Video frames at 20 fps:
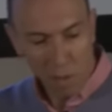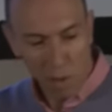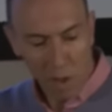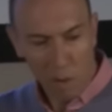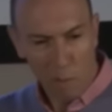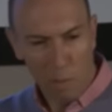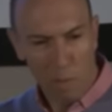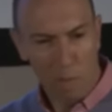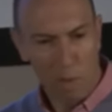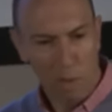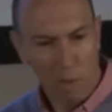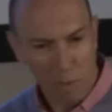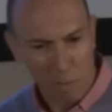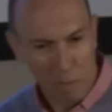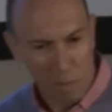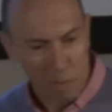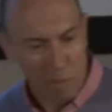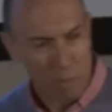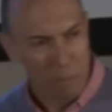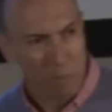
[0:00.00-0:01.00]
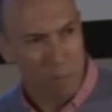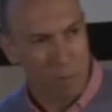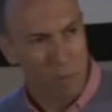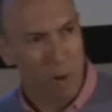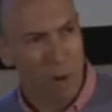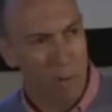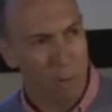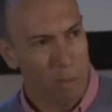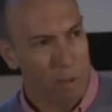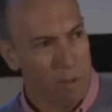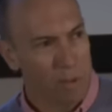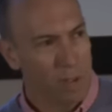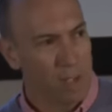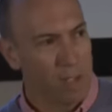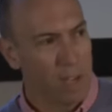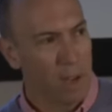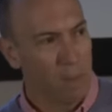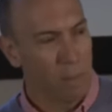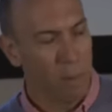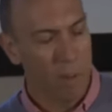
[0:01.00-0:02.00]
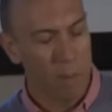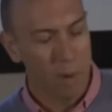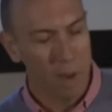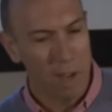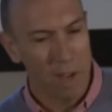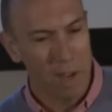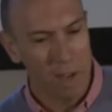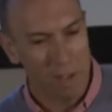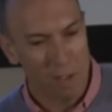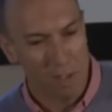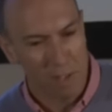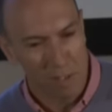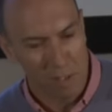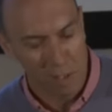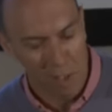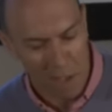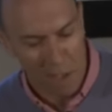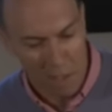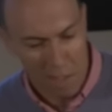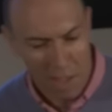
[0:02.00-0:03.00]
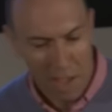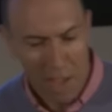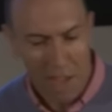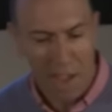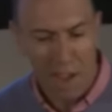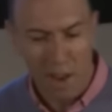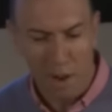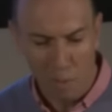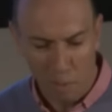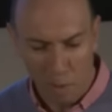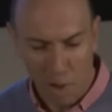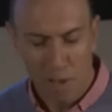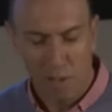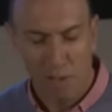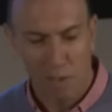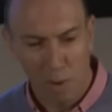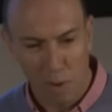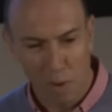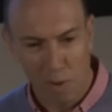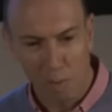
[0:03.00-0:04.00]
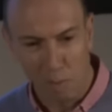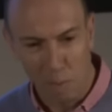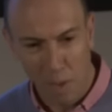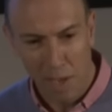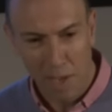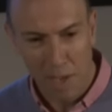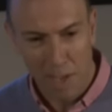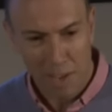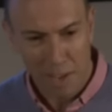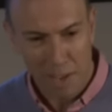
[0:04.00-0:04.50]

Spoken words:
lobe... Sorry, I'm just going to take a moment out and just say, they are great socks, mate.